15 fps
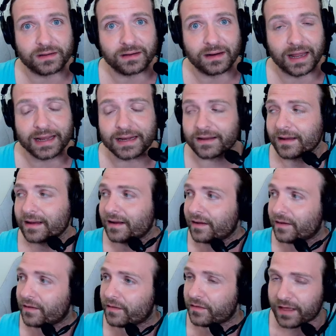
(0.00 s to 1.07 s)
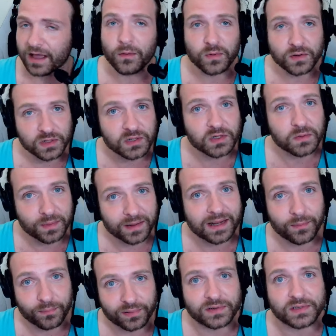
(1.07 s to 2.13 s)
Like, there wouldn't be a
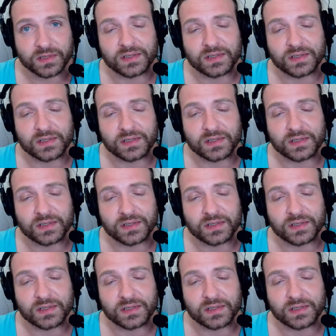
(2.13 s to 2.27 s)
prison